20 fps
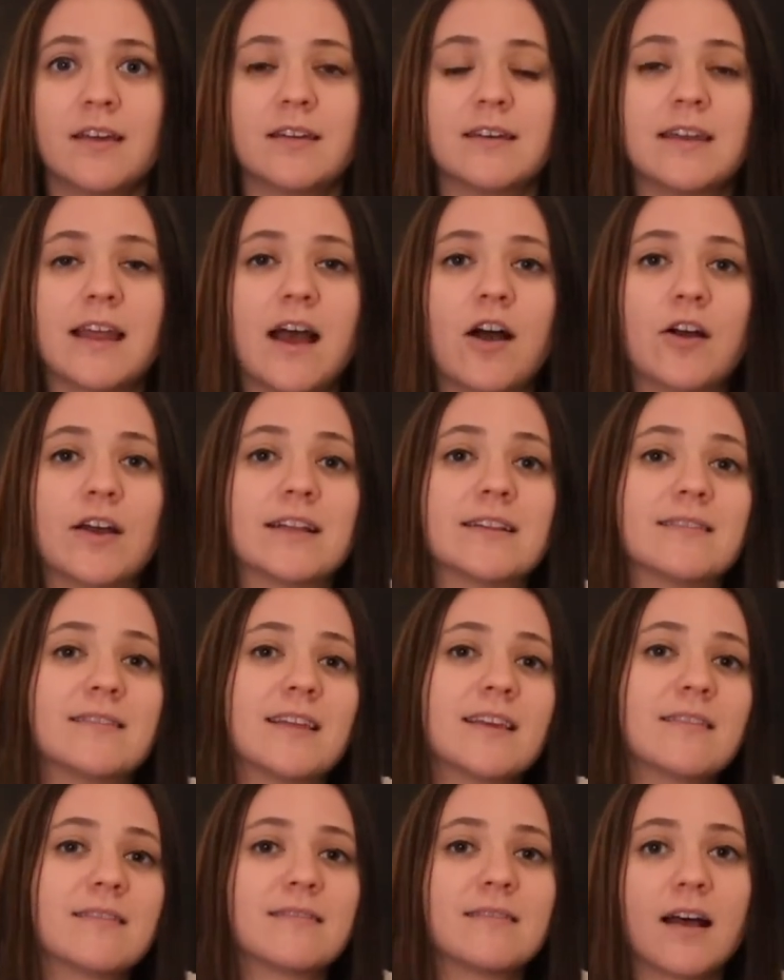Now,
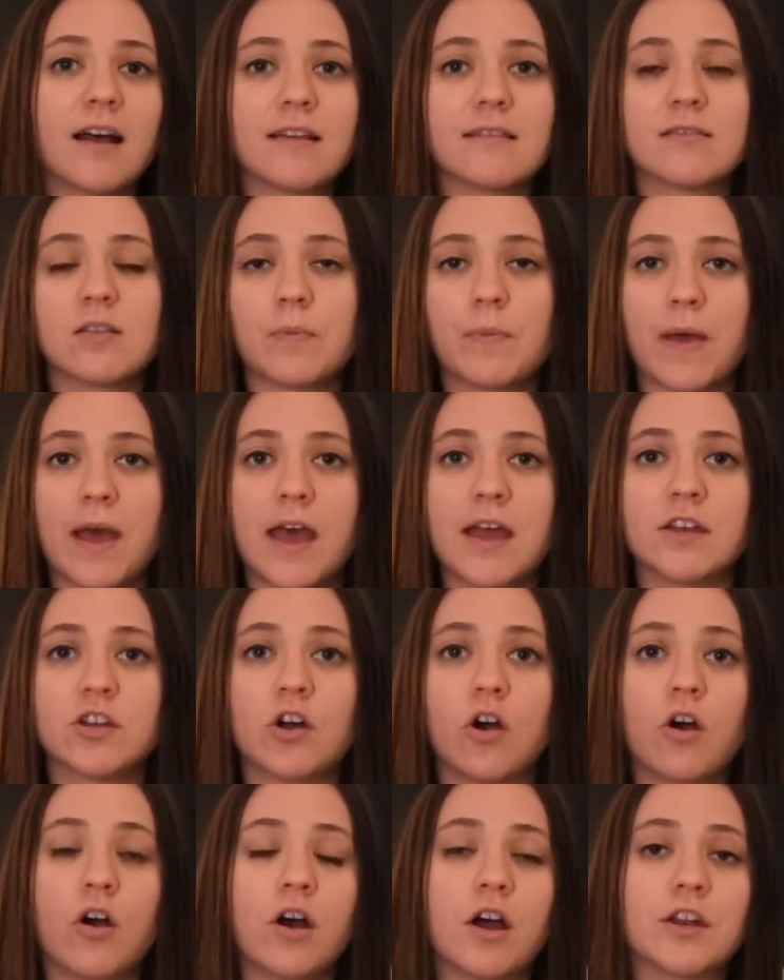this does depend
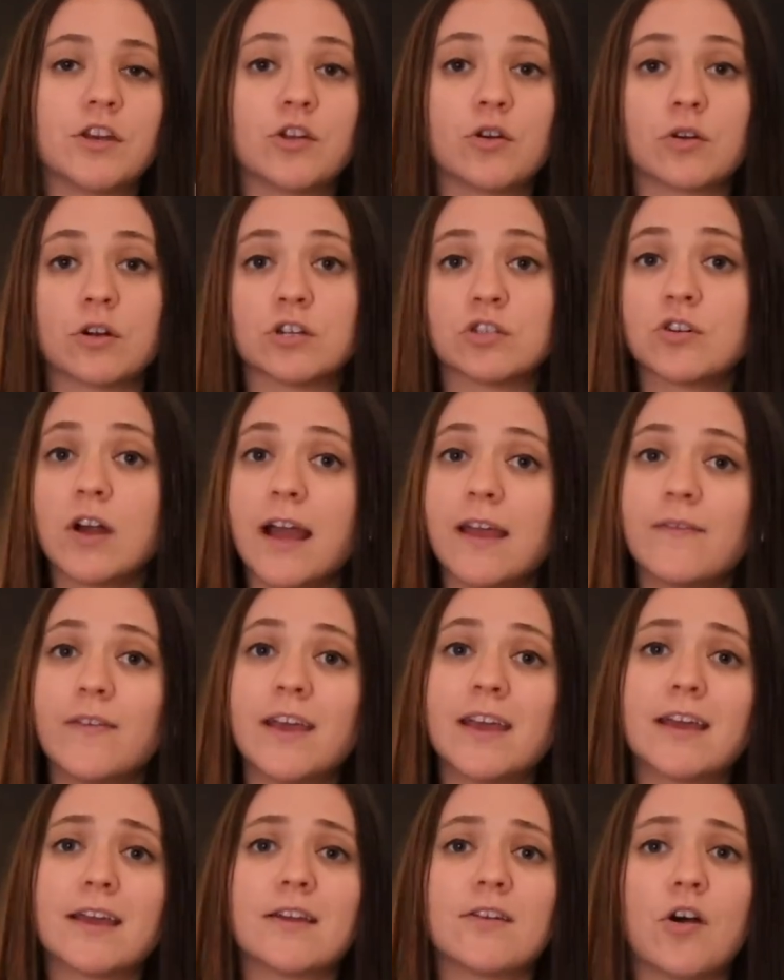on your
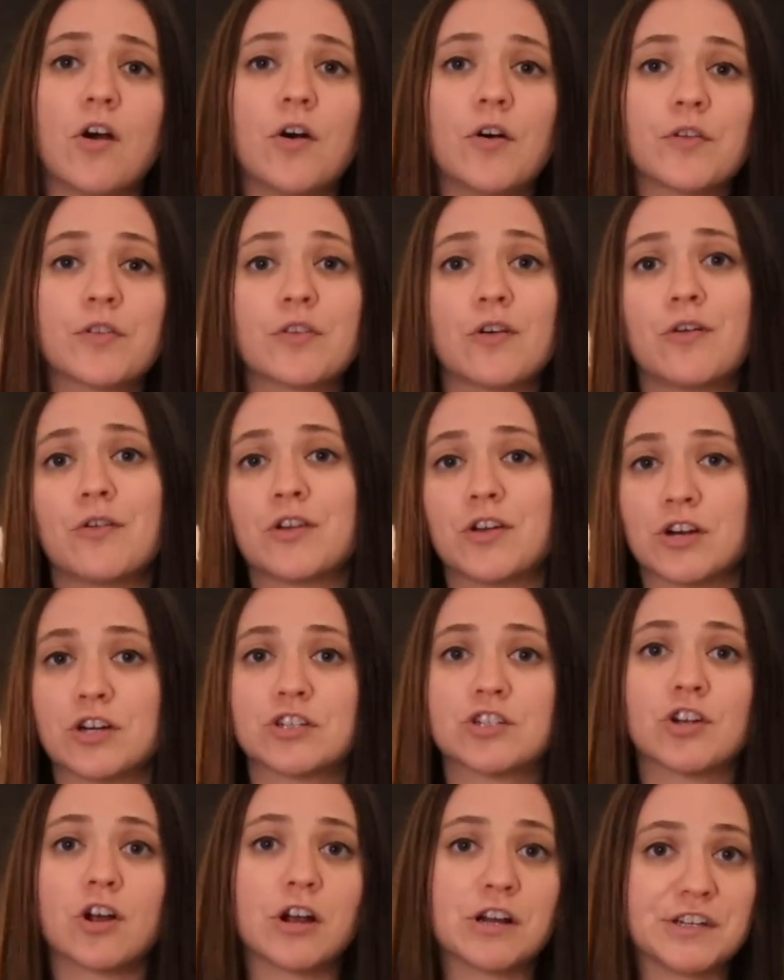driving and also your
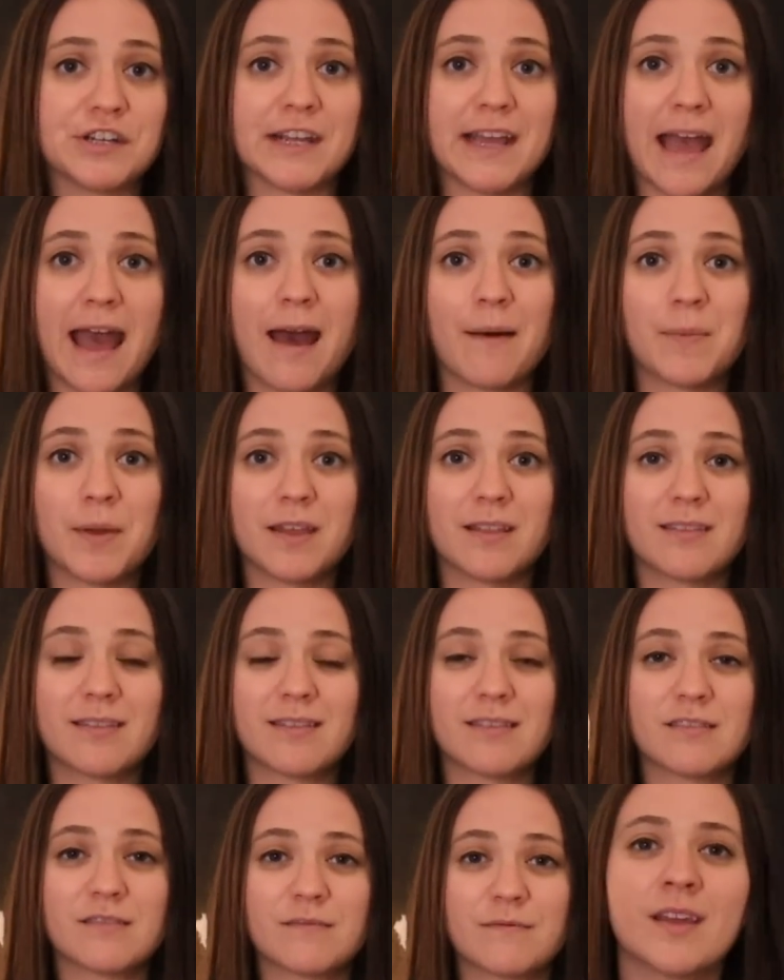charging
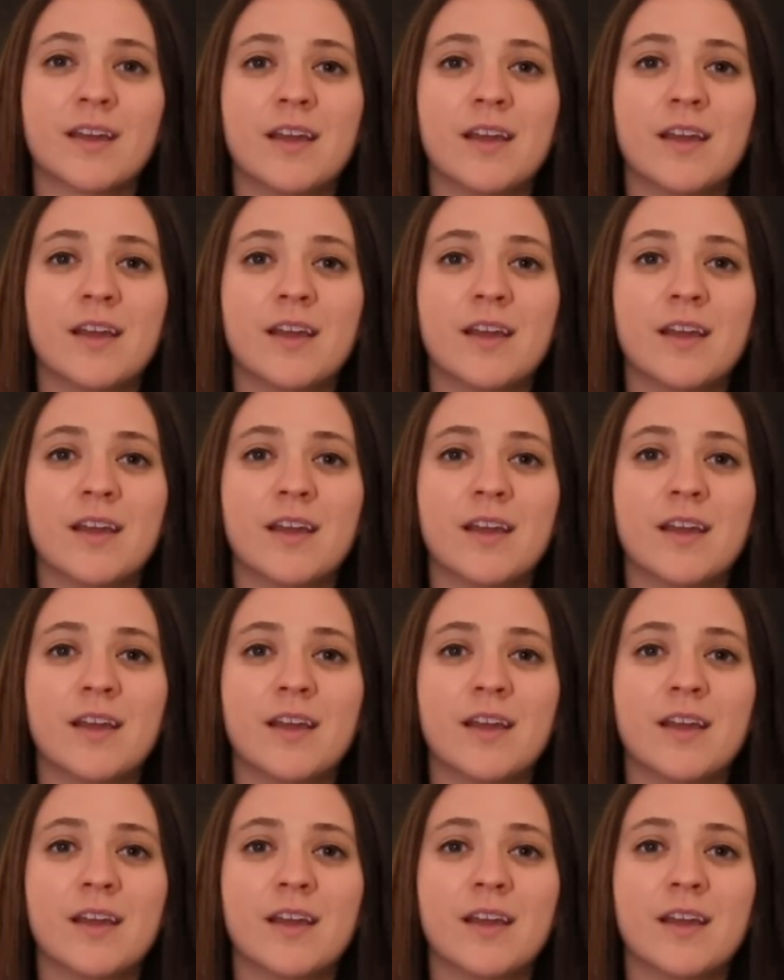habits.